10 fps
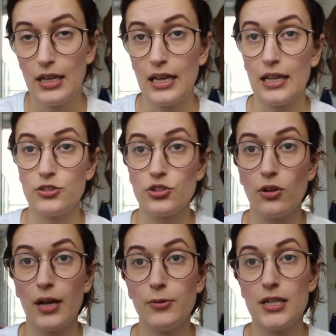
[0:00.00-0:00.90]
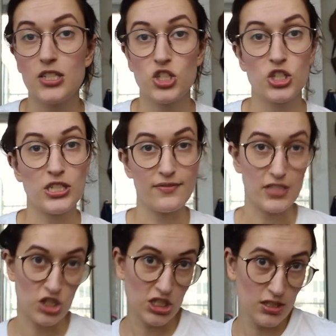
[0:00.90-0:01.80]
And so I read
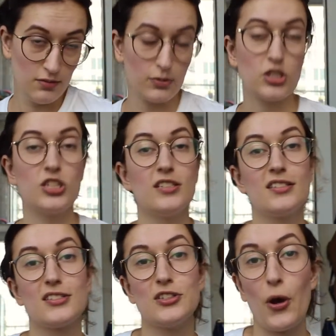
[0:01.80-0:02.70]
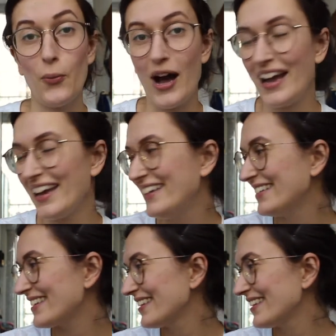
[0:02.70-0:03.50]
Schneewittchen, which is Snow White.